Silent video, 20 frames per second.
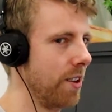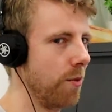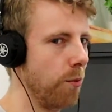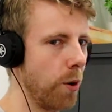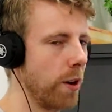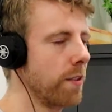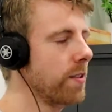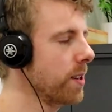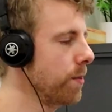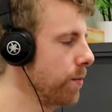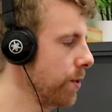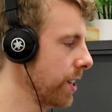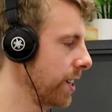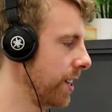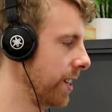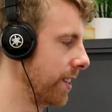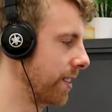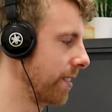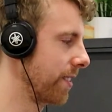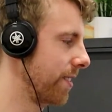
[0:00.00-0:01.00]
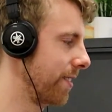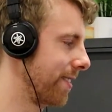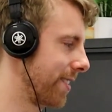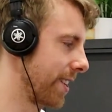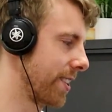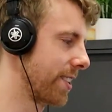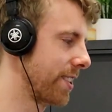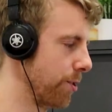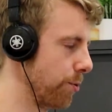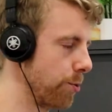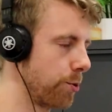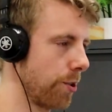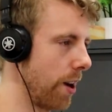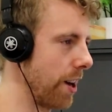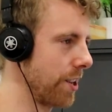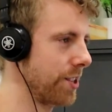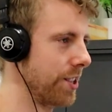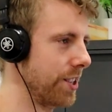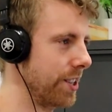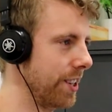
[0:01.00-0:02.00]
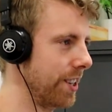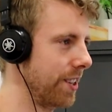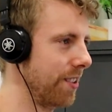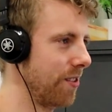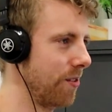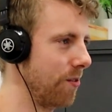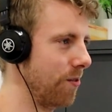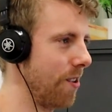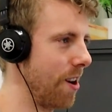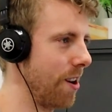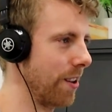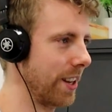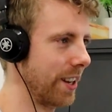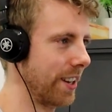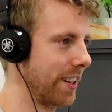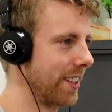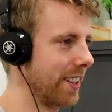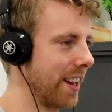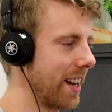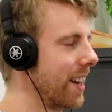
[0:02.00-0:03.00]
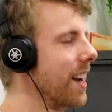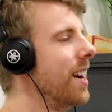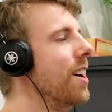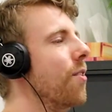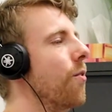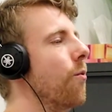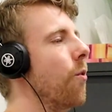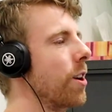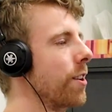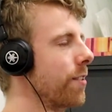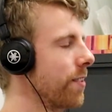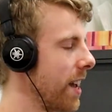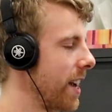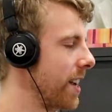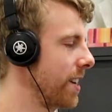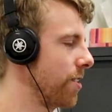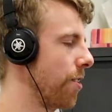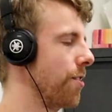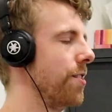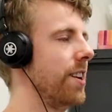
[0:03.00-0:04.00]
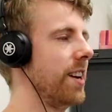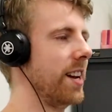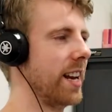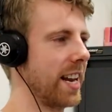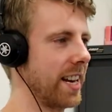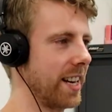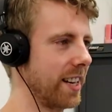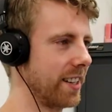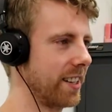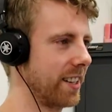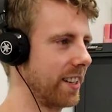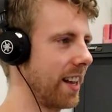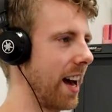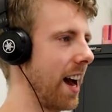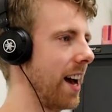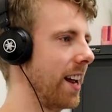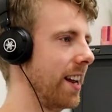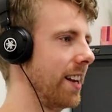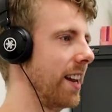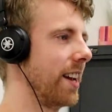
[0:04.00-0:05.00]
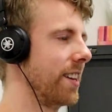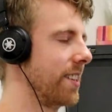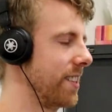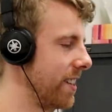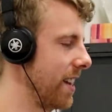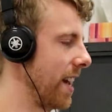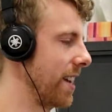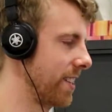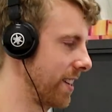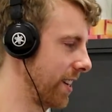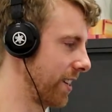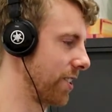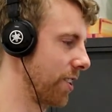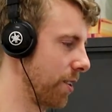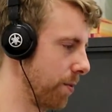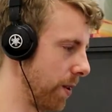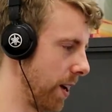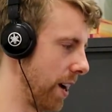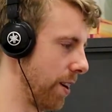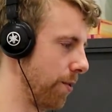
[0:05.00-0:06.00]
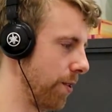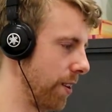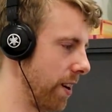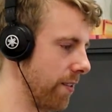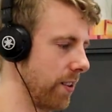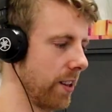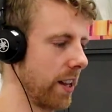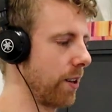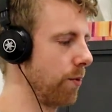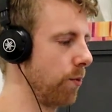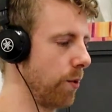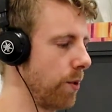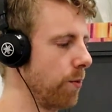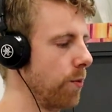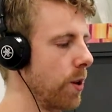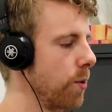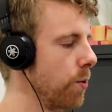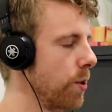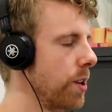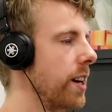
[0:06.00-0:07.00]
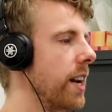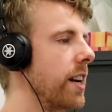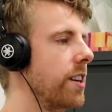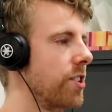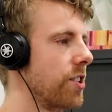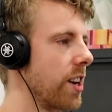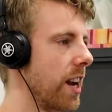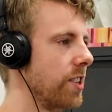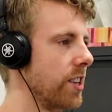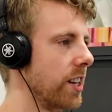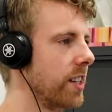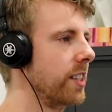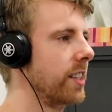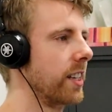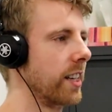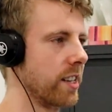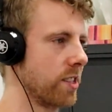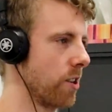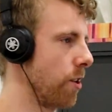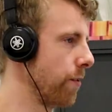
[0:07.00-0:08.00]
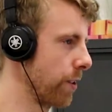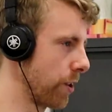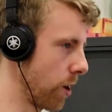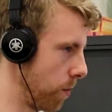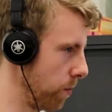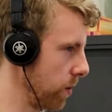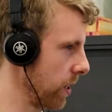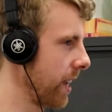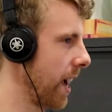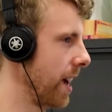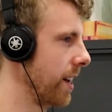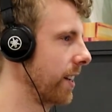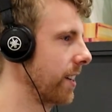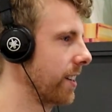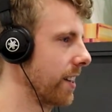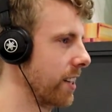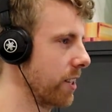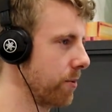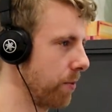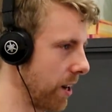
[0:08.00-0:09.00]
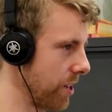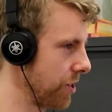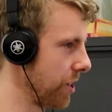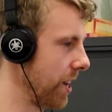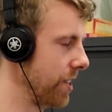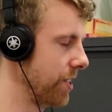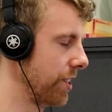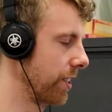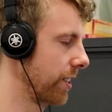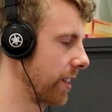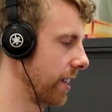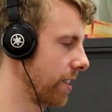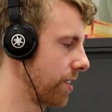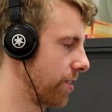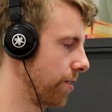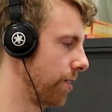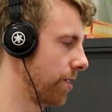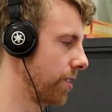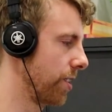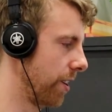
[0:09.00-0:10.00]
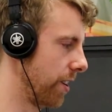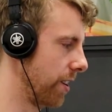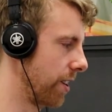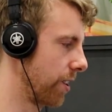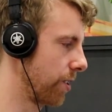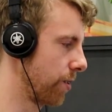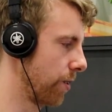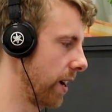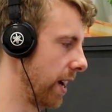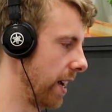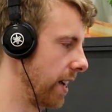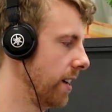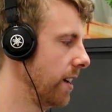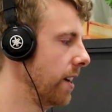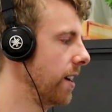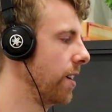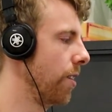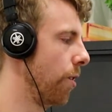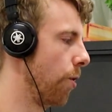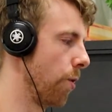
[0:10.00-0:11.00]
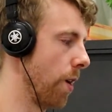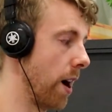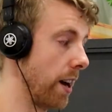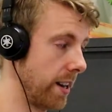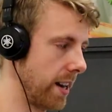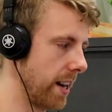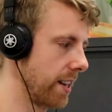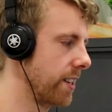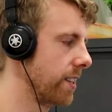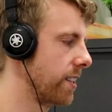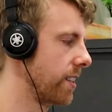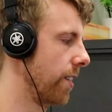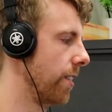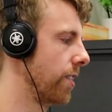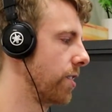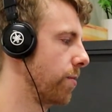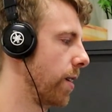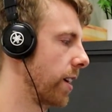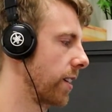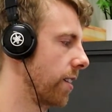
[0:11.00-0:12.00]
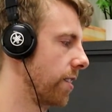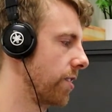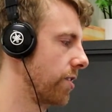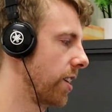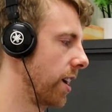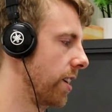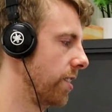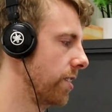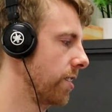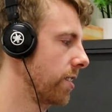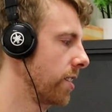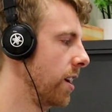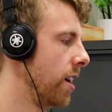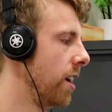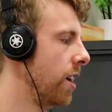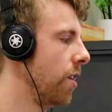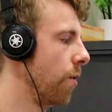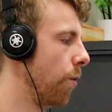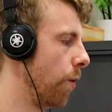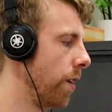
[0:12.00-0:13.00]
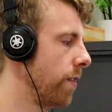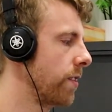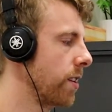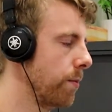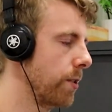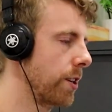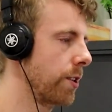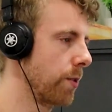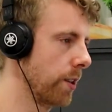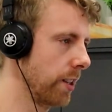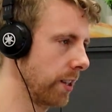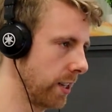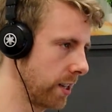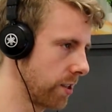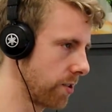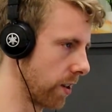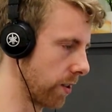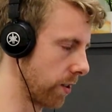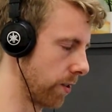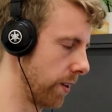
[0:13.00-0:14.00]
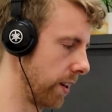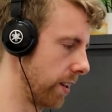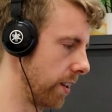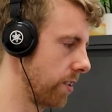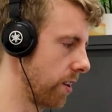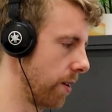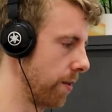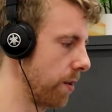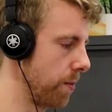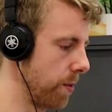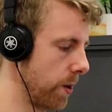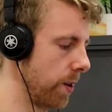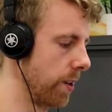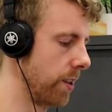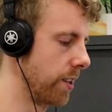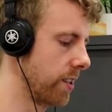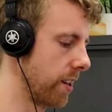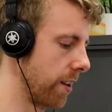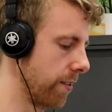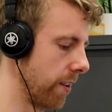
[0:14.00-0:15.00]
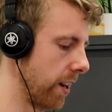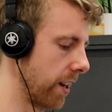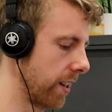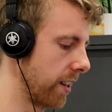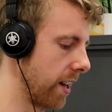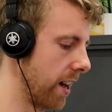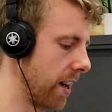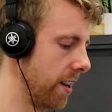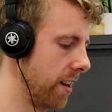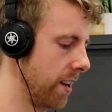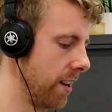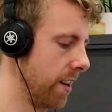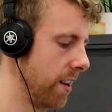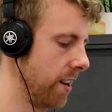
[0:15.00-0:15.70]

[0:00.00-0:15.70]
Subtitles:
what if somebody just still crushes it while they're like, what if they don't need that and they stick to the plan or whatever? Like, we wouldn't need to change anything. It's overcomplicating things by changing things to a certain degree, or unnecessary to make those changes. What if somebody really did struggle around the time of the period and stuff like that?